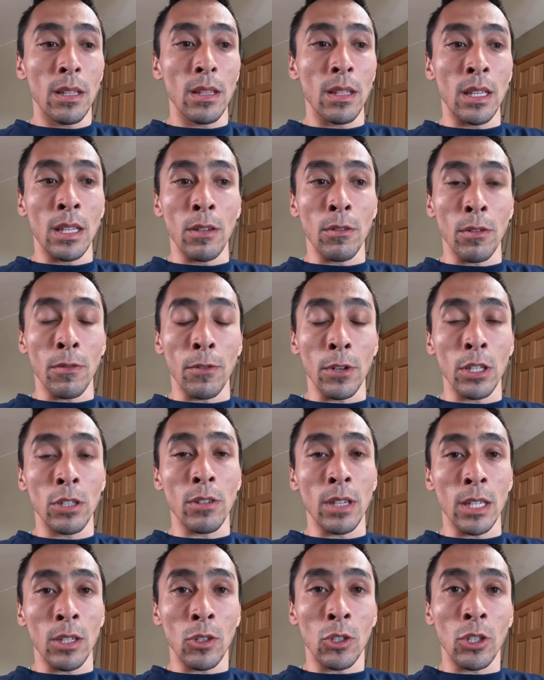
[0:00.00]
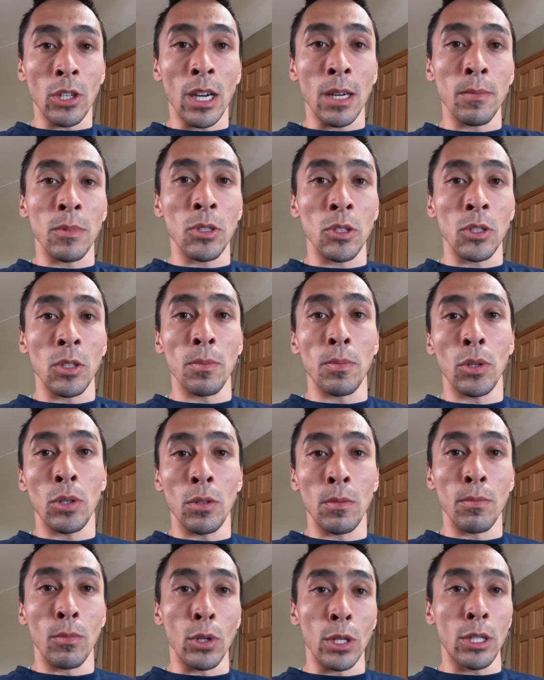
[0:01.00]
the refrigerator's job is to
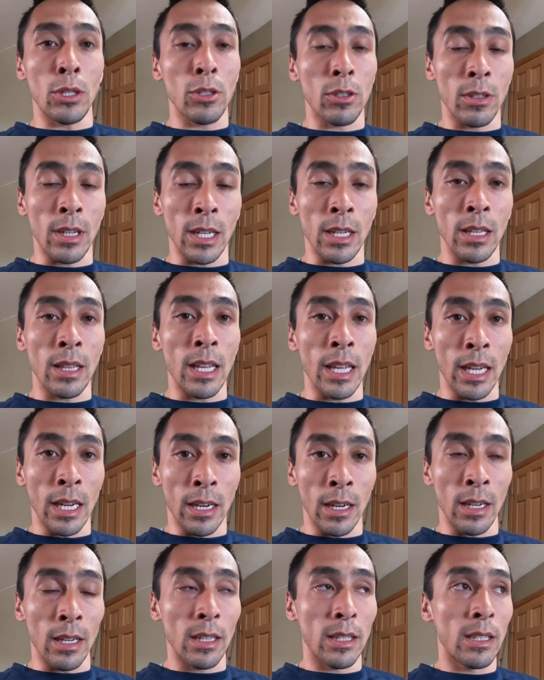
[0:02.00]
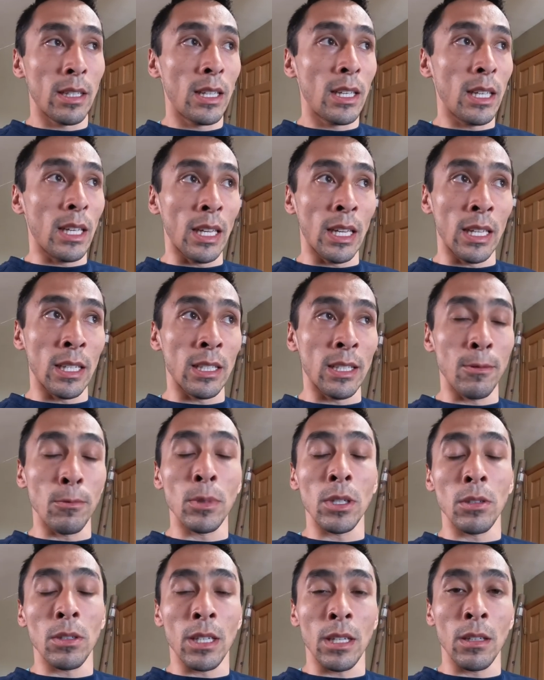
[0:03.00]
pull moisture out of the air and it
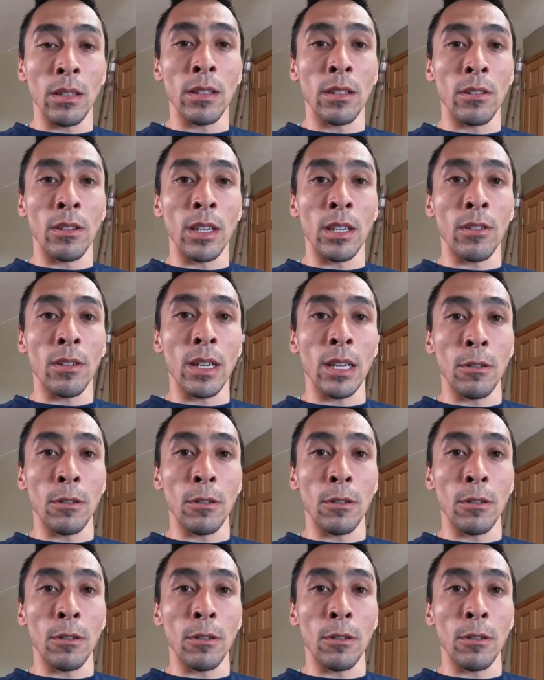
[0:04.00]
will kill the green,